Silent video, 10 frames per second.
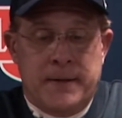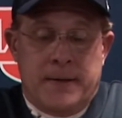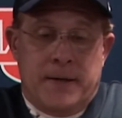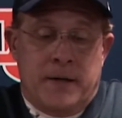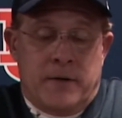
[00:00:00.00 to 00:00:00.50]

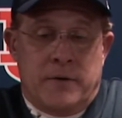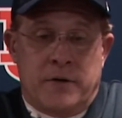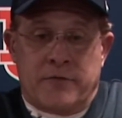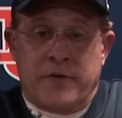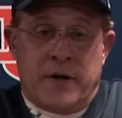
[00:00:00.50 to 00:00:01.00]
you know, you
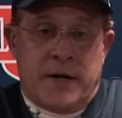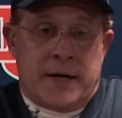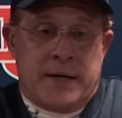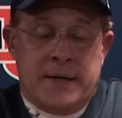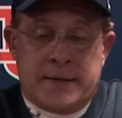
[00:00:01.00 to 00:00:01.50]
just felt
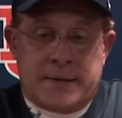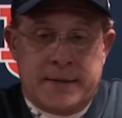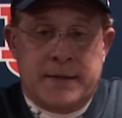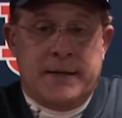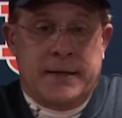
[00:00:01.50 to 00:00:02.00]
like you
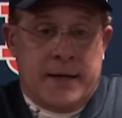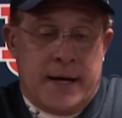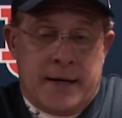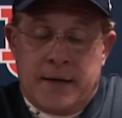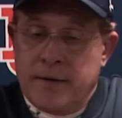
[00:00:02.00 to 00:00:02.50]
just you
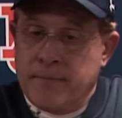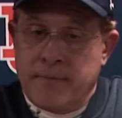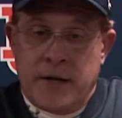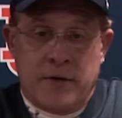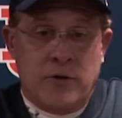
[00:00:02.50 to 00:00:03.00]
had
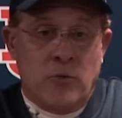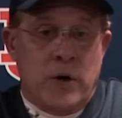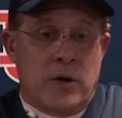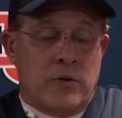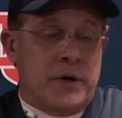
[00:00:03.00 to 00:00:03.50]
to do
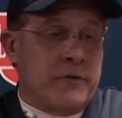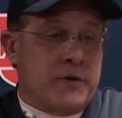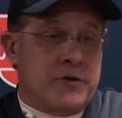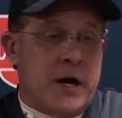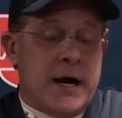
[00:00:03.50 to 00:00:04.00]
well on
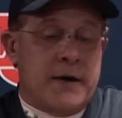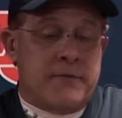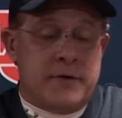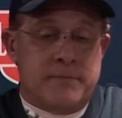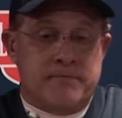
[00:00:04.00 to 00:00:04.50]
every
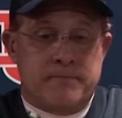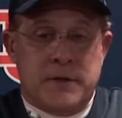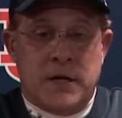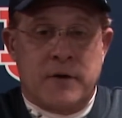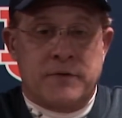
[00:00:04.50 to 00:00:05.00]
drive, and
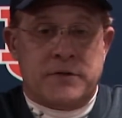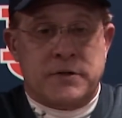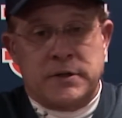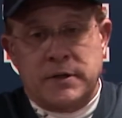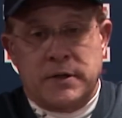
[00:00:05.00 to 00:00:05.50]

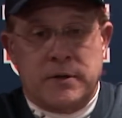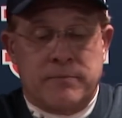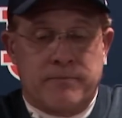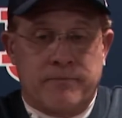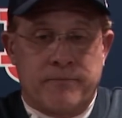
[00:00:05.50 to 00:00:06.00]
obviously the
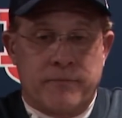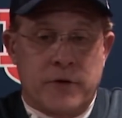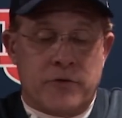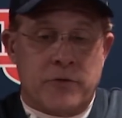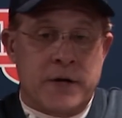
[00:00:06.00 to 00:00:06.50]

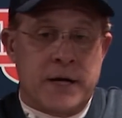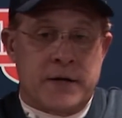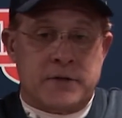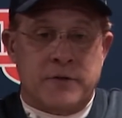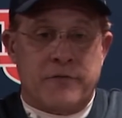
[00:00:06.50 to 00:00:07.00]
three and
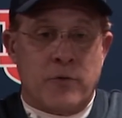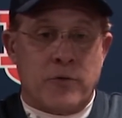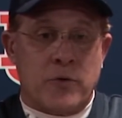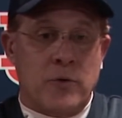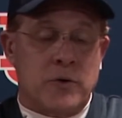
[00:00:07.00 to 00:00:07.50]
outs in the
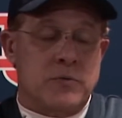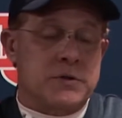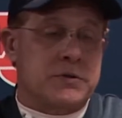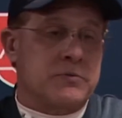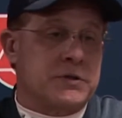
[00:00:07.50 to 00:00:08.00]
fourth quarter
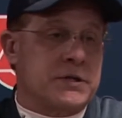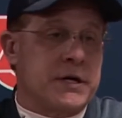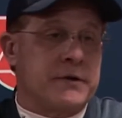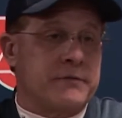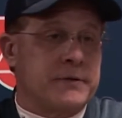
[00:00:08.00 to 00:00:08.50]
was
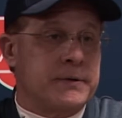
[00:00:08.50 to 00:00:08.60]
tough.